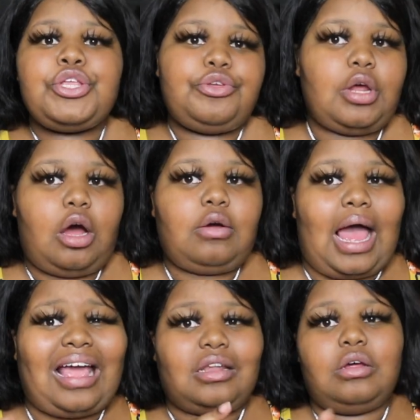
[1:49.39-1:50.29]
You know,
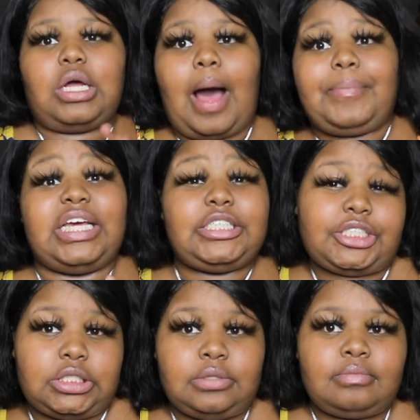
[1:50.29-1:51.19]
like a little
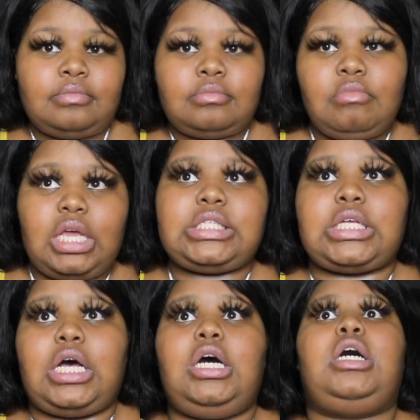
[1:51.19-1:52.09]
compilation mix
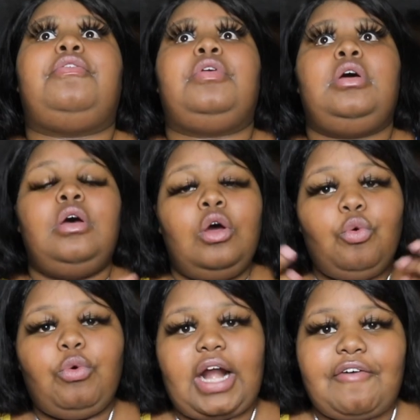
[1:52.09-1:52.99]
of
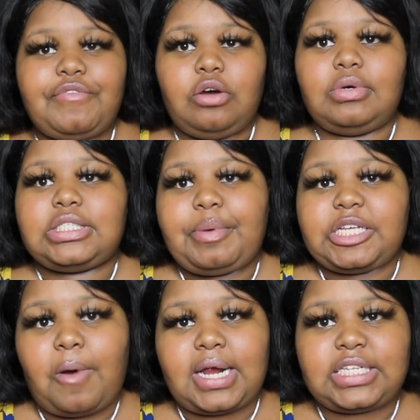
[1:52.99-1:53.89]
what I feel was the
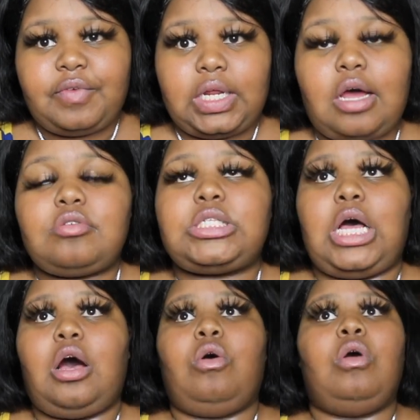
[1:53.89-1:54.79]
best parts of the video.
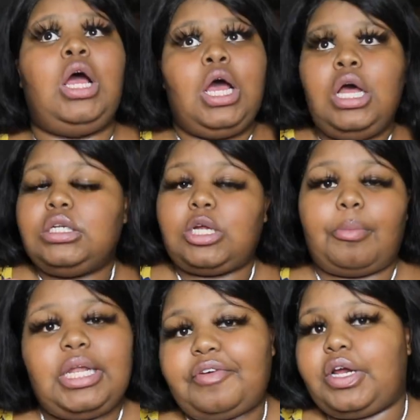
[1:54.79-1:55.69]
So, don't
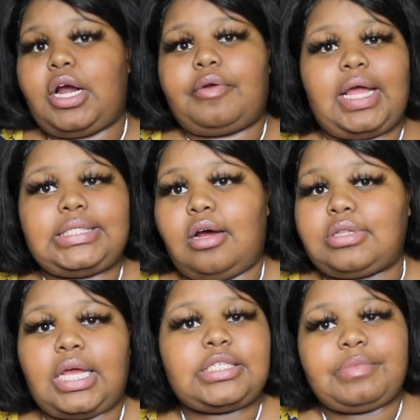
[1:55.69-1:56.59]
be looking for you to react to the whole
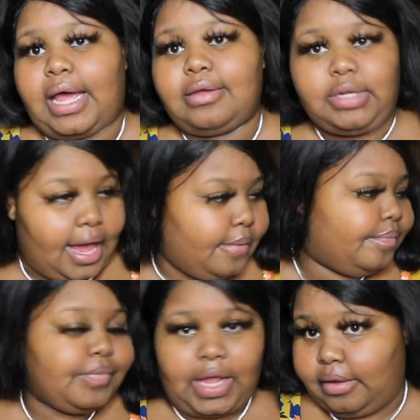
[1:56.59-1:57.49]
thing because I'm not. Okay?
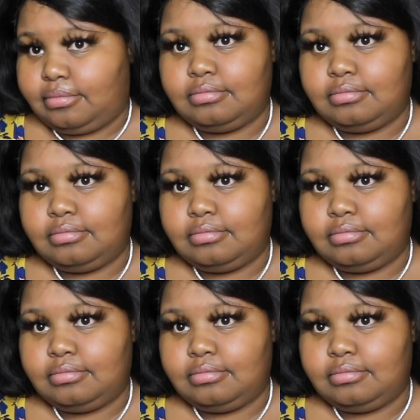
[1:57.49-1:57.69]
Okay.